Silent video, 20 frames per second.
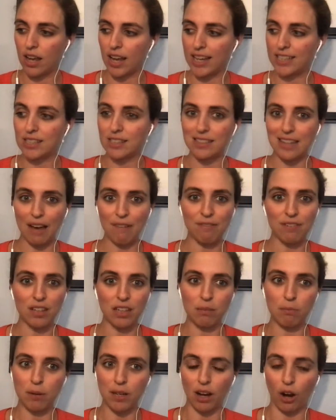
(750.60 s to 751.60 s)
it's
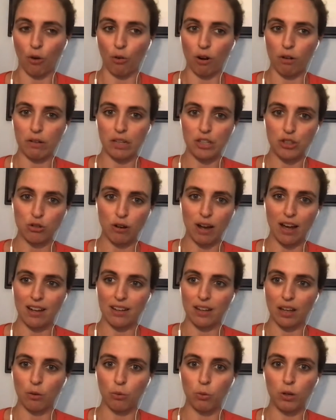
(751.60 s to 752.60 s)
definitely been a growing
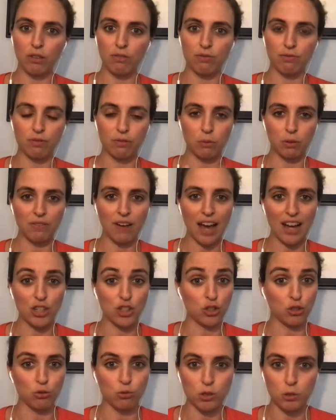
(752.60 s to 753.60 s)
trend. Like we've had
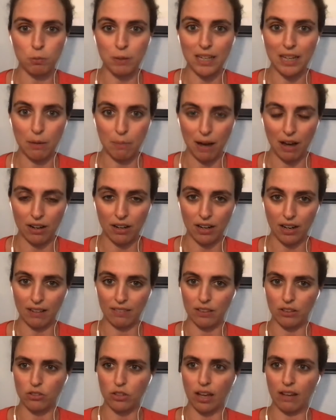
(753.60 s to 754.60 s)
you speak about it
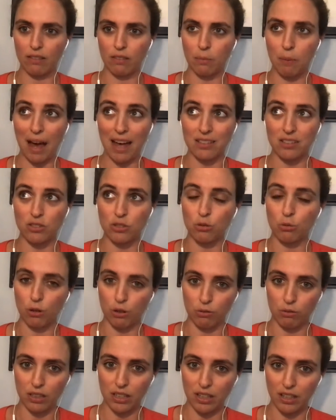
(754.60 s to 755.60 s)
at the past 2 or
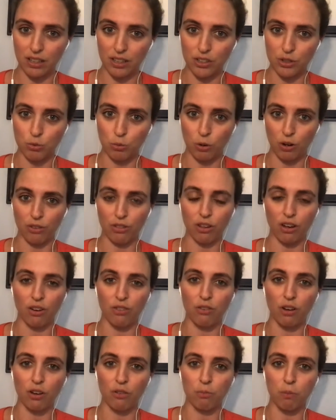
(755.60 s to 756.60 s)
3 years worth
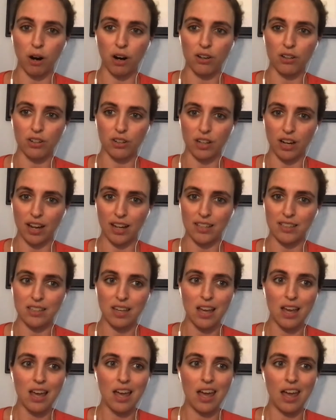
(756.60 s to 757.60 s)
of partner days.
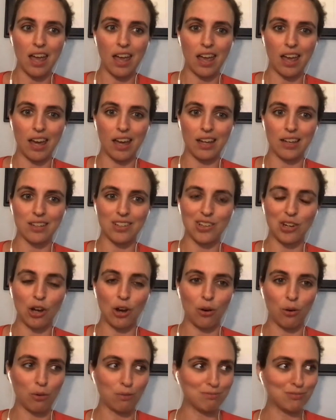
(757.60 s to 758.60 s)
And,
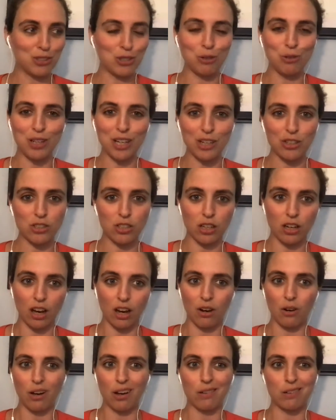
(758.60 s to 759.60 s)
2 years
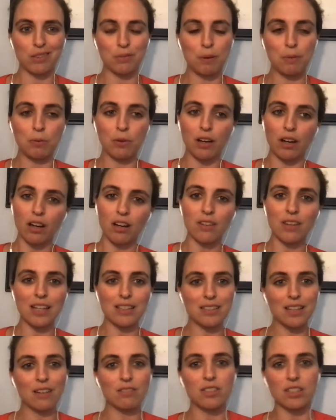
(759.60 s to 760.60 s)
ago, it was people were like, oh,
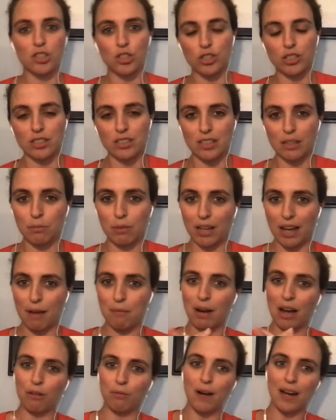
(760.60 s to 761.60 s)
that sounds interesting, but like, I'm
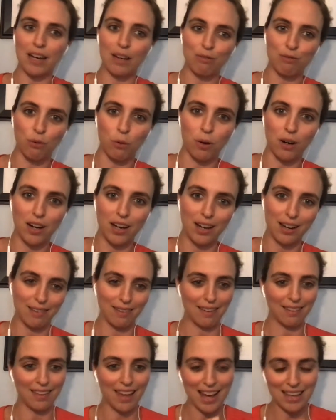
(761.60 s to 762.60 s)
not ready for it. And
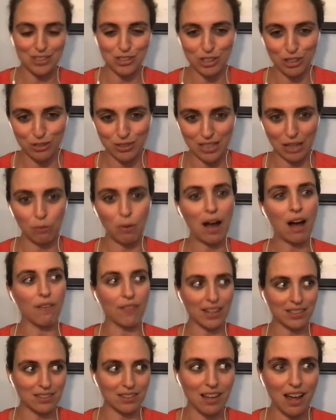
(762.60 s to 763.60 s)
then last year, it's like, wow,
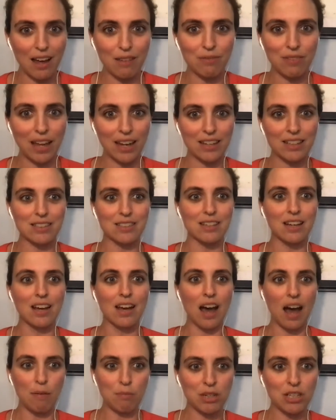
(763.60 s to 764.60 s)
that's a lot.
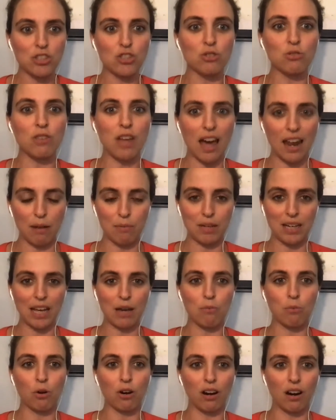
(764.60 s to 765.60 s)
I'm going to do that. I'm going to
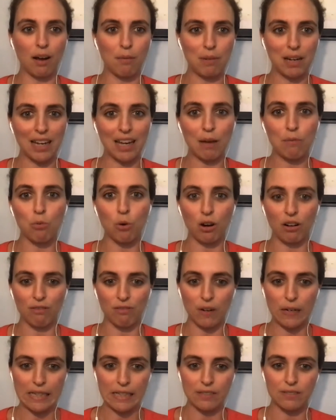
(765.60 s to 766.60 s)
get more
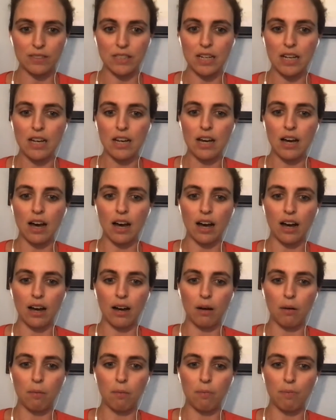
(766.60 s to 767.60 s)
involved.
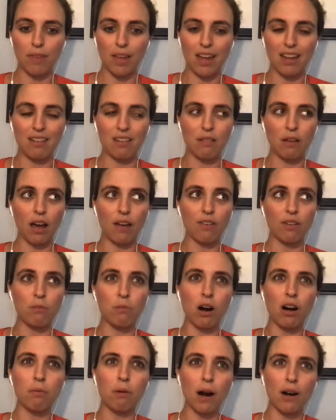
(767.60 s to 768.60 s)
And I think
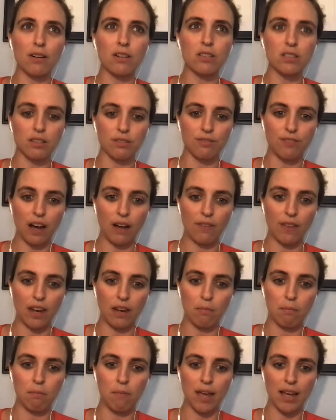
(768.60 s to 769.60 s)
partners have found that
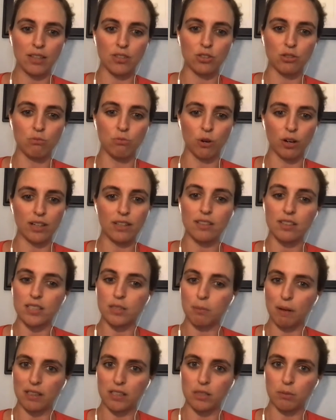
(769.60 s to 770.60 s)
it makes you more
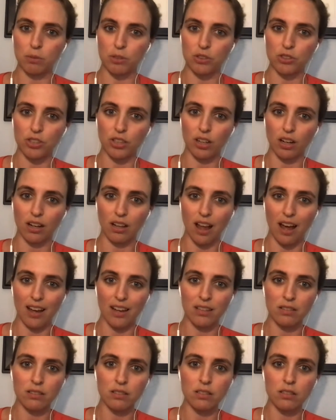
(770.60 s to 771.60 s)
indispensable to your
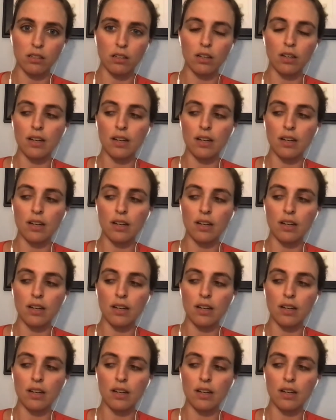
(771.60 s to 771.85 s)
clients.